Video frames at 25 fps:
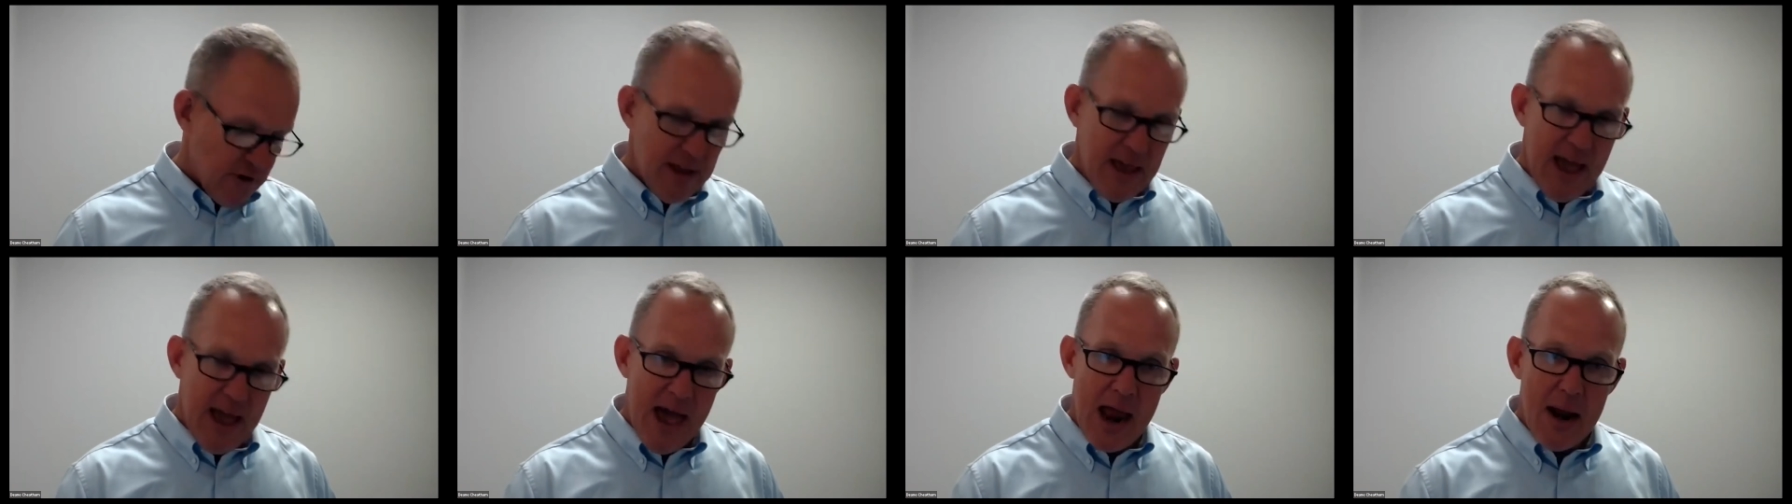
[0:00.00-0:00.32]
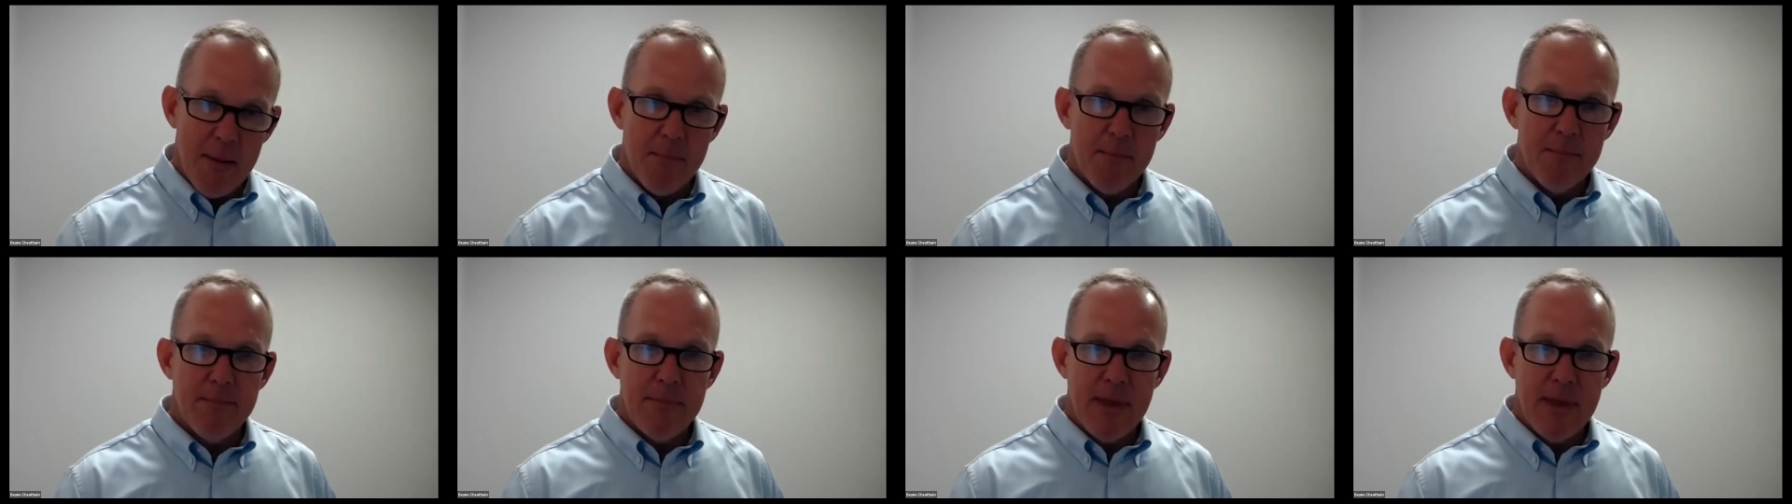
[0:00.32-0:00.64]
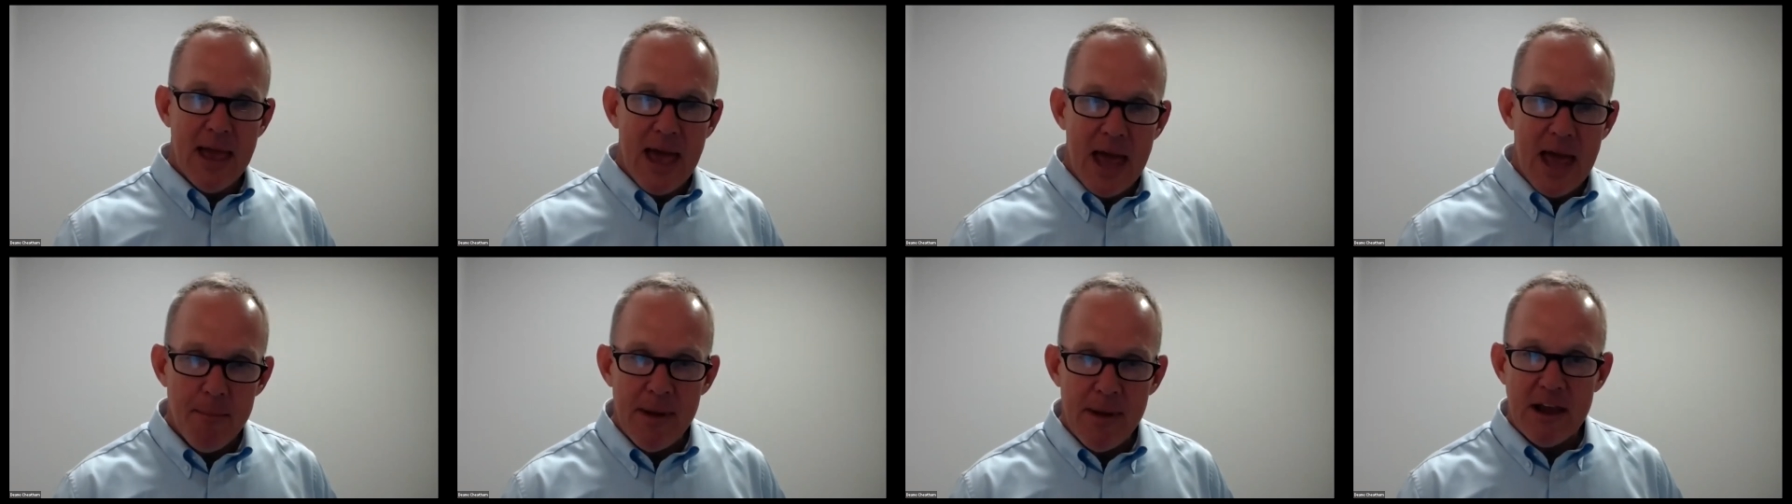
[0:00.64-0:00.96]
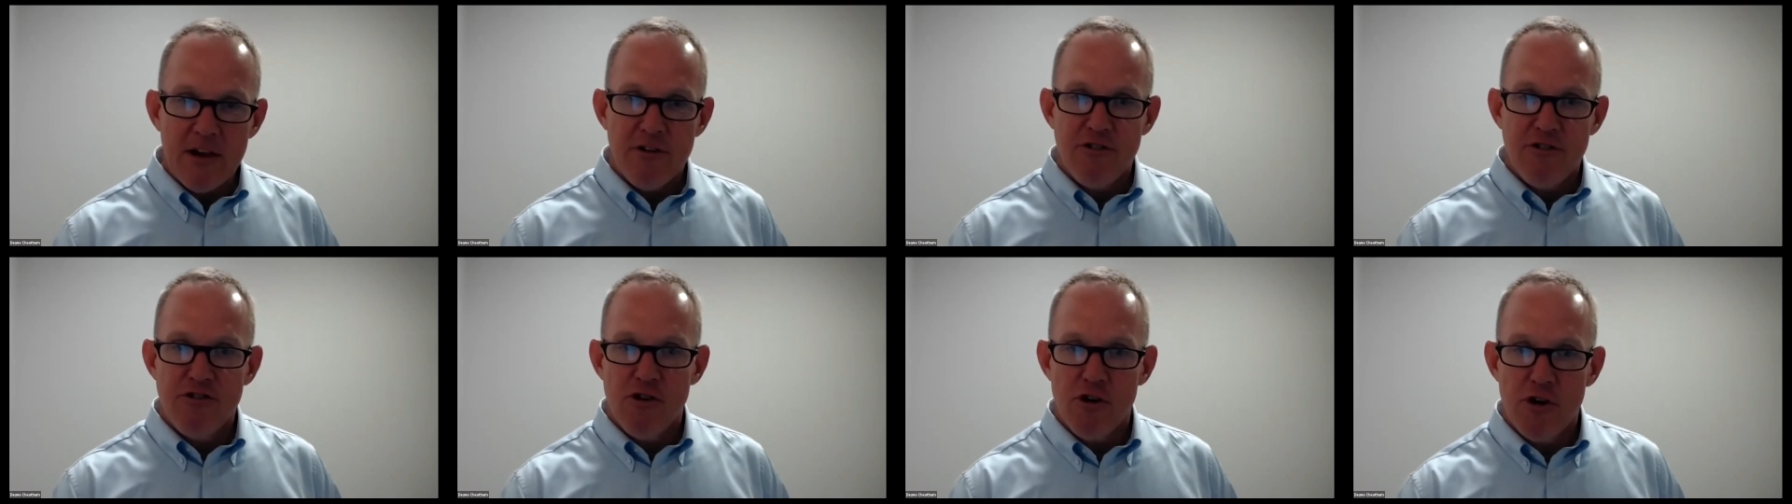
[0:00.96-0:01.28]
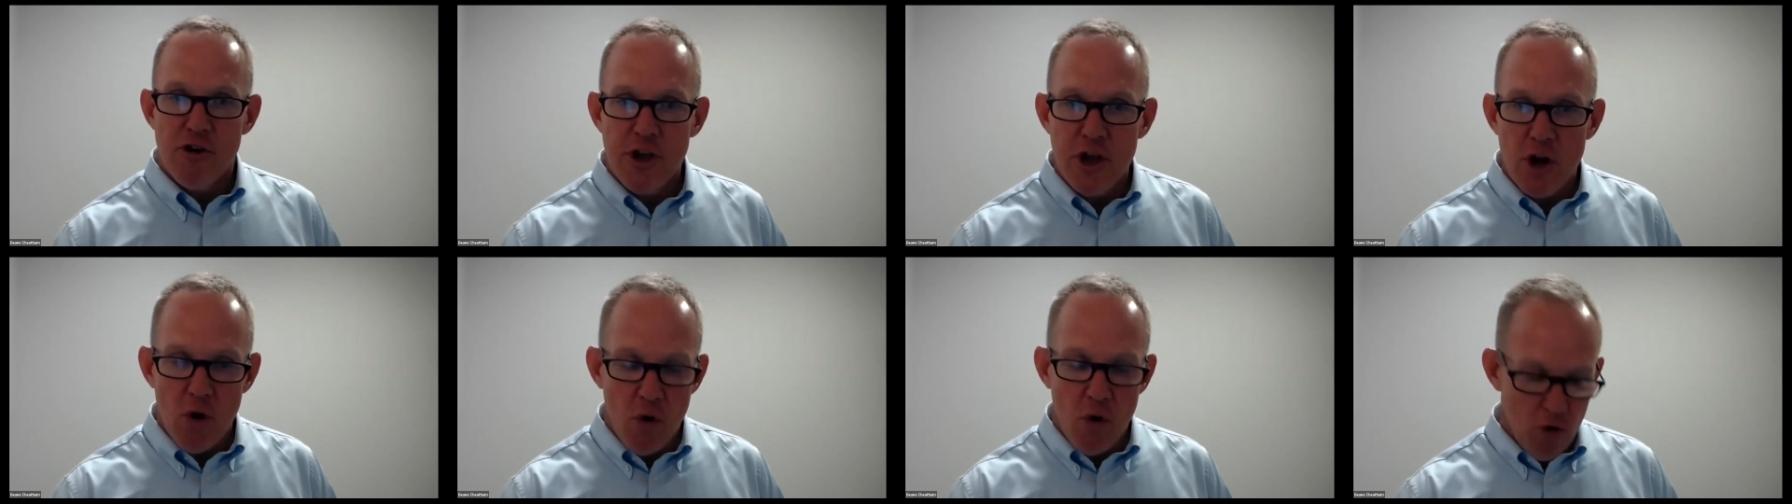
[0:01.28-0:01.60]
gotta make sure you
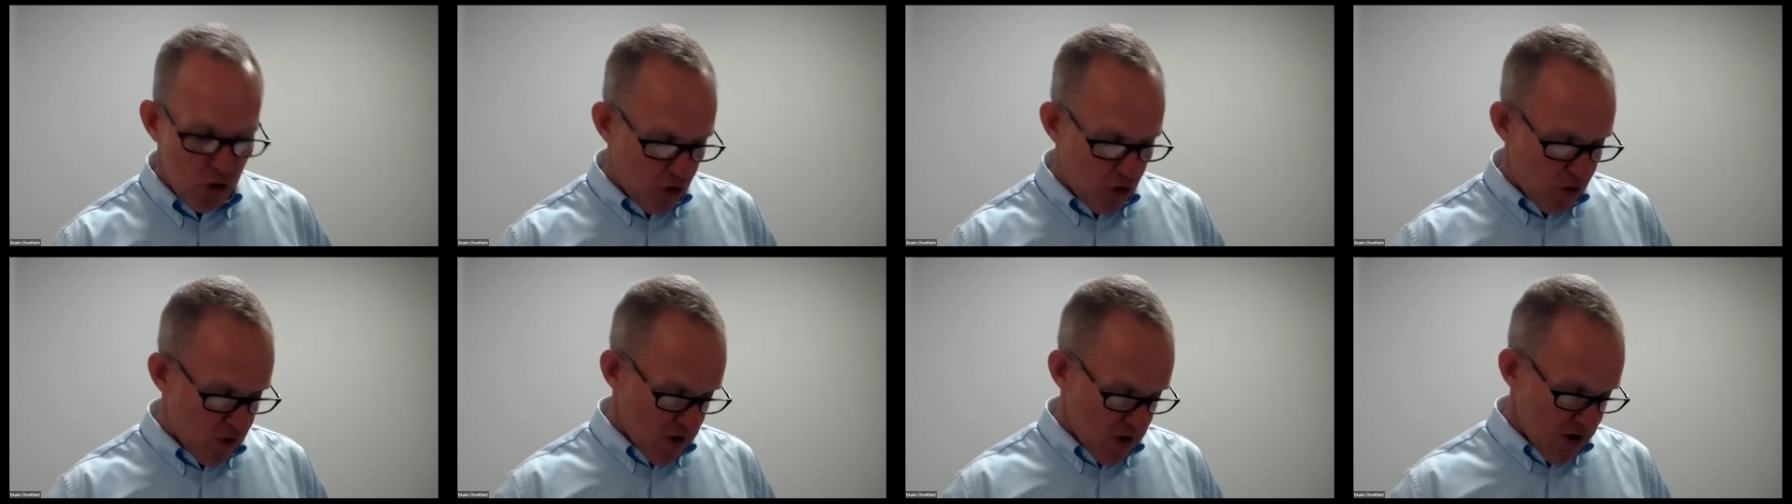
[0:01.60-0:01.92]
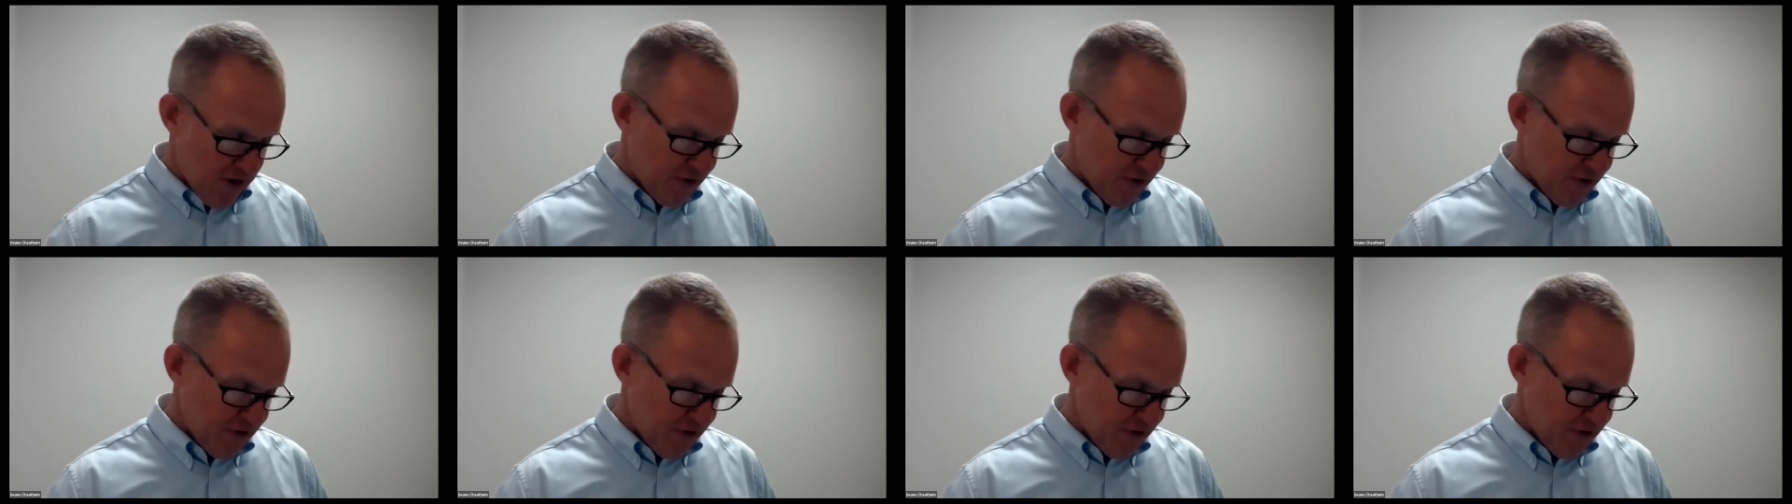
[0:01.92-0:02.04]
don't cross